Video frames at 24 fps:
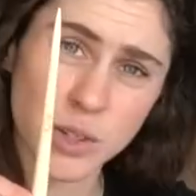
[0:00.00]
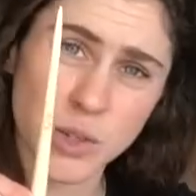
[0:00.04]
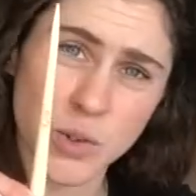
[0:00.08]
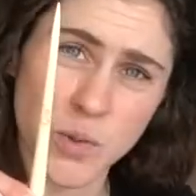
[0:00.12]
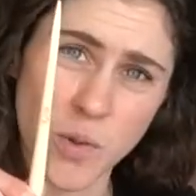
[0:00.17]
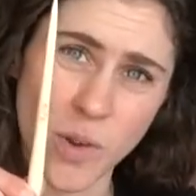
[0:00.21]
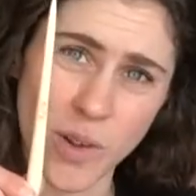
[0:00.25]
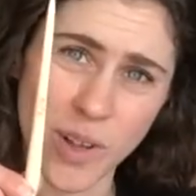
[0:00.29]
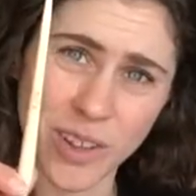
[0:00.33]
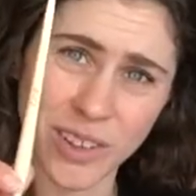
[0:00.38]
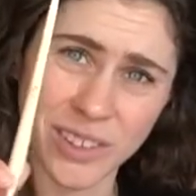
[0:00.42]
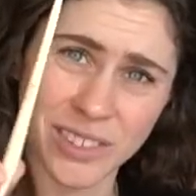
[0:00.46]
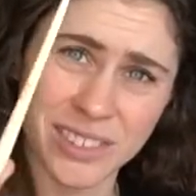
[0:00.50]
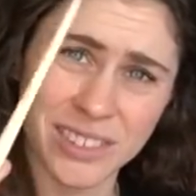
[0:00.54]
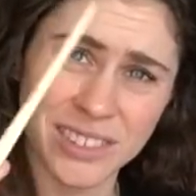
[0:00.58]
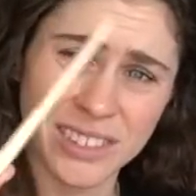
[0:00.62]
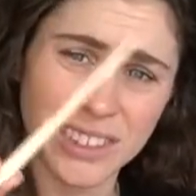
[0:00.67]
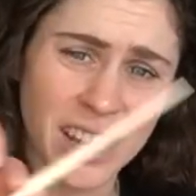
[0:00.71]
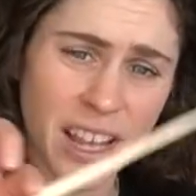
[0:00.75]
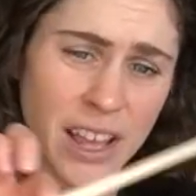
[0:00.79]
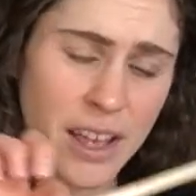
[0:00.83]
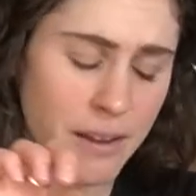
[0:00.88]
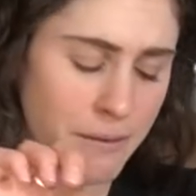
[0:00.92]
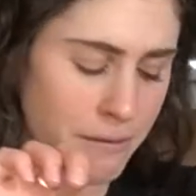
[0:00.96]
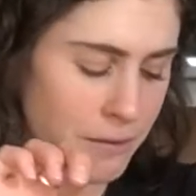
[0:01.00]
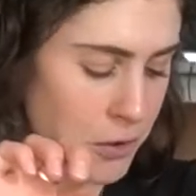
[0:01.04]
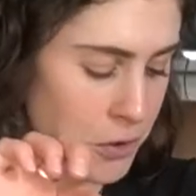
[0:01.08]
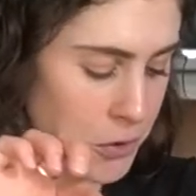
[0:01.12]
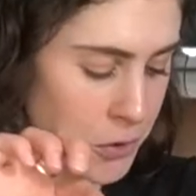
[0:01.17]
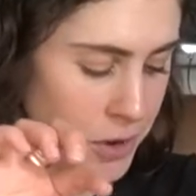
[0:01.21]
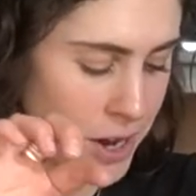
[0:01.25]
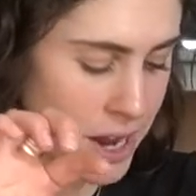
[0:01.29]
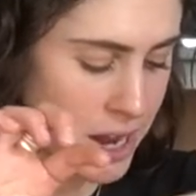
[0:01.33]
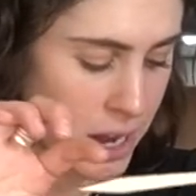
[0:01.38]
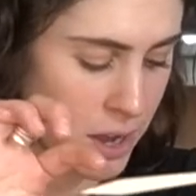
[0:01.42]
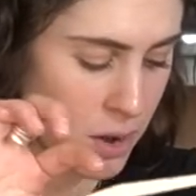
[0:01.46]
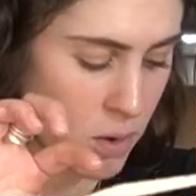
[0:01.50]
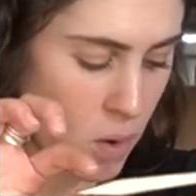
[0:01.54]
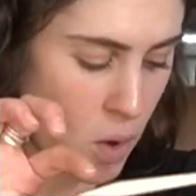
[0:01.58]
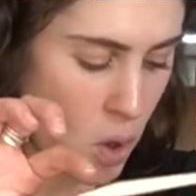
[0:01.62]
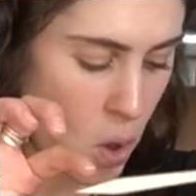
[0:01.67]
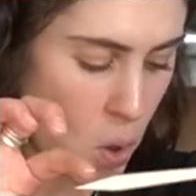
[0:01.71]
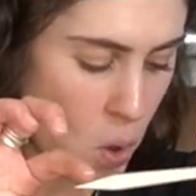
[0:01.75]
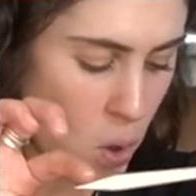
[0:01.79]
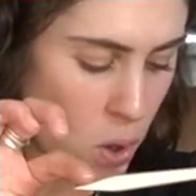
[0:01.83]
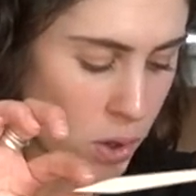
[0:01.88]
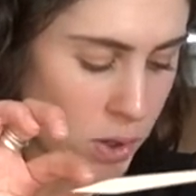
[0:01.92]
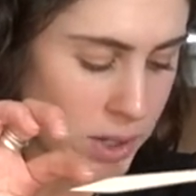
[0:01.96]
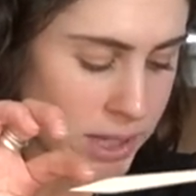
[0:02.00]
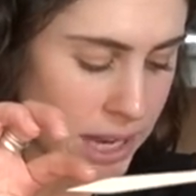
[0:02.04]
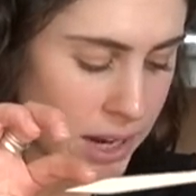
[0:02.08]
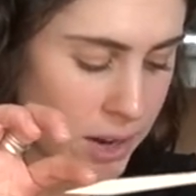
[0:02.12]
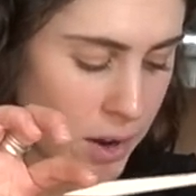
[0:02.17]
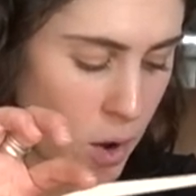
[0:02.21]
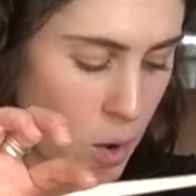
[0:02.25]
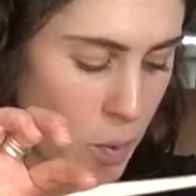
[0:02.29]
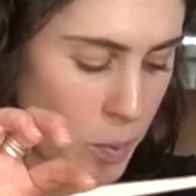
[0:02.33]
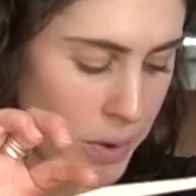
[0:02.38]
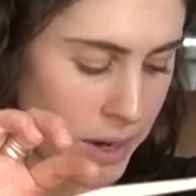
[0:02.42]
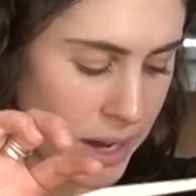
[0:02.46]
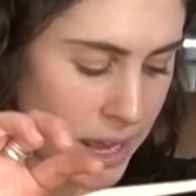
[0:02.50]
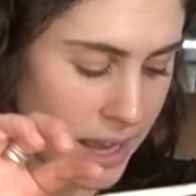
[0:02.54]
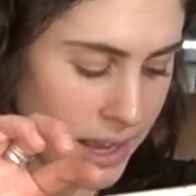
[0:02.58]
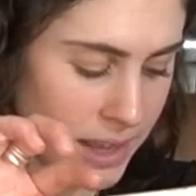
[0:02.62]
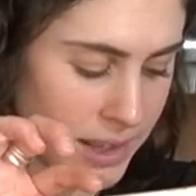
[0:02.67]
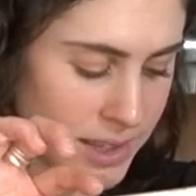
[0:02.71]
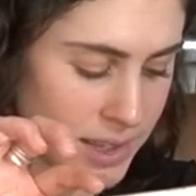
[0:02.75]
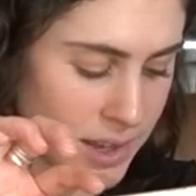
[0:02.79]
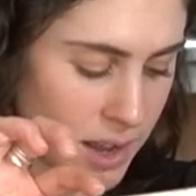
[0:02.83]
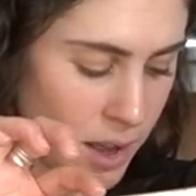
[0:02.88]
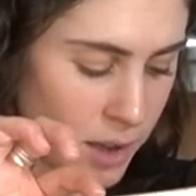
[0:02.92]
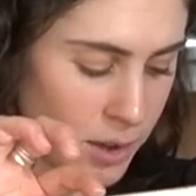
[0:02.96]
tool for creating holes and openings,